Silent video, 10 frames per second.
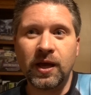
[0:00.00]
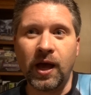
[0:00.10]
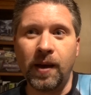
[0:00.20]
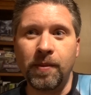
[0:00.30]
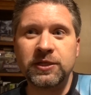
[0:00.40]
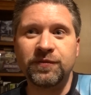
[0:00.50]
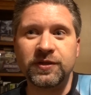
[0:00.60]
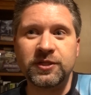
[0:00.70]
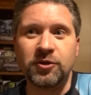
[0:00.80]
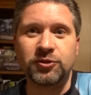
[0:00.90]
Much of
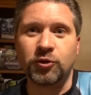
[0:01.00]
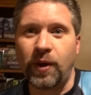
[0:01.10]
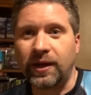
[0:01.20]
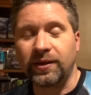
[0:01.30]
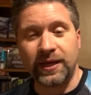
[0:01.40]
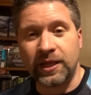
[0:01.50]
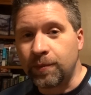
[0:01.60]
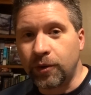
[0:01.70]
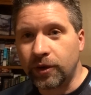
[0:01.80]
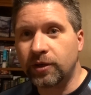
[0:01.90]
it's used directly in
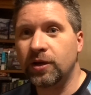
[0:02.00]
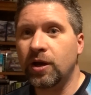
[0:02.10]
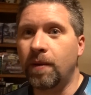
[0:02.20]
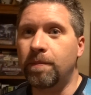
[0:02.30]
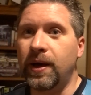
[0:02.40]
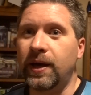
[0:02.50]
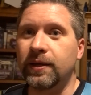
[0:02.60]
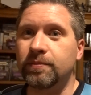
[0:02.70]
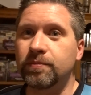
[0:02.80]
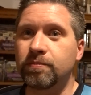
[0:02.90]
the book,
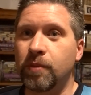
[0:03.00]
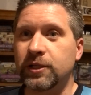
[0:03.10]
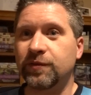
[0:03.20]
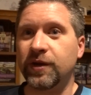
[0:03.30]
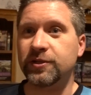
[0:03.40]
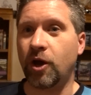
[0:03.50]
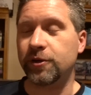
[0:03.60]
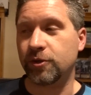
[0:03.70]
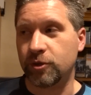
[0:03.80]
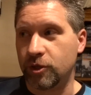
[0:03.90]
but much of it is
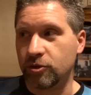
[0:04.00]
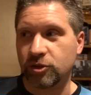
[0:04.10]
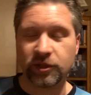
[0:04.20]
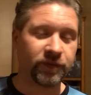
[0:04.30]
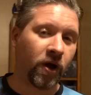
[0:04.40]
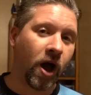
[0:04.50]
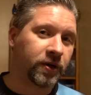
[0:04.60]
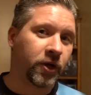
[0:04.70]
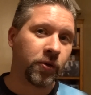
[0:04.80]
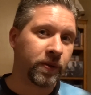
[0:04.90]
also used just for
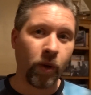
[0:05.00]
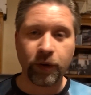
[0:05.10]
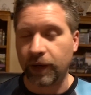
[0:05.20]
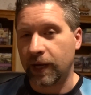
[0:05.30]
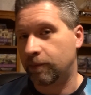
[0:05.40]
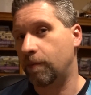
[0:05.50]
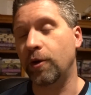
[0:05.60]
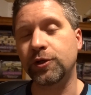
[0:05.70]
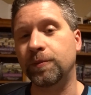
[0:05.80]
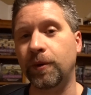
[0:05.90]
ongoing marketing and
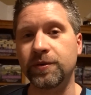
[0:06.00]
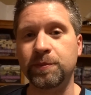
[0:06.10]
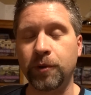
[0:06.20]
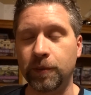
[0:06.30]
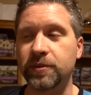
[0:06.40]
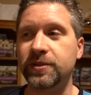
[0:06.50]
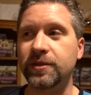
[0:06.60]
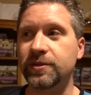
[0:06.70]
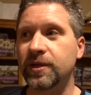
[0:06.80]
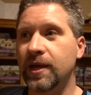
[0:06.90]
promotion
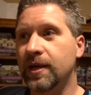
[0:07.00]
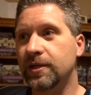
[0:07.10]
purposes.